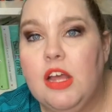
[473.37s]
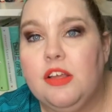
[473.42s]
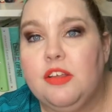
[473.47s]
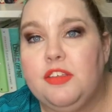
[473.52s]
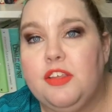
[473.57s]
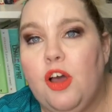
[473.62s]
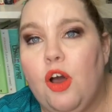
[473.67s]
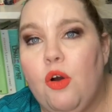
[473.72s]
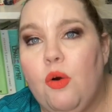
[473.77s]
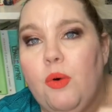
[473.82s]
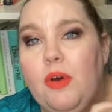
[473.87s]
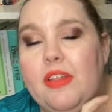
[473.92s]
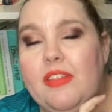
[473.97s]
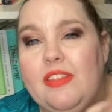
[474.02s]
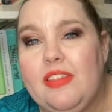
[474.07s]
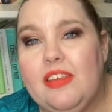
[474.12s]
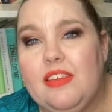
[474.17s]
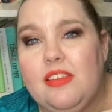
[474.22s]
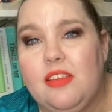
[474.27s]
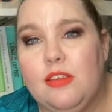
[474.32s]
So
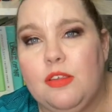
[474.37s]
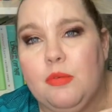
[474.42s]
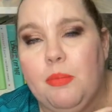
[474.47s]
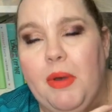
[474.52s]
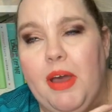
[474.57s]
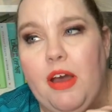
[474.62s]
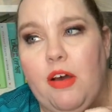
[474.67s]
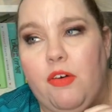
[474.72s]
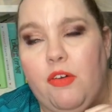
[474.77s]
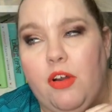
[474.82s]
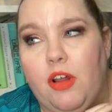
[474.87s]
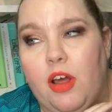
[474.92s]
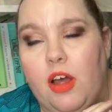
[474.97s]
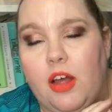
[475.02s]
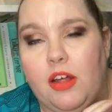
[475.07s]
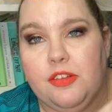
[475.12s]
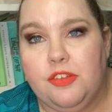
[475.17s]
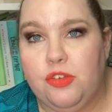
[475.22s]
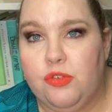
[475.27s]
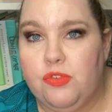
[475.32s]
this is about
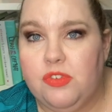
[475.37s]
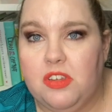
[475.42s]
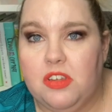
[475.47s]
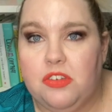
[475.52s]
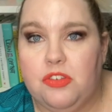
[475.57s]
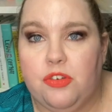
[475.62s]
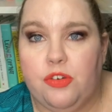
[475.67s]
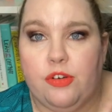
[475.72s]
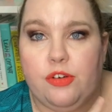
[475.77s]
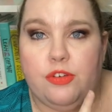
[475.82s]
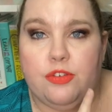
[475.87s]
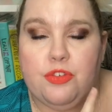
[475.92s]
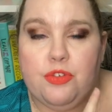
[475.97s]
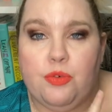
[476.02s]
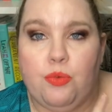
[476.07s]
uh, two sisters.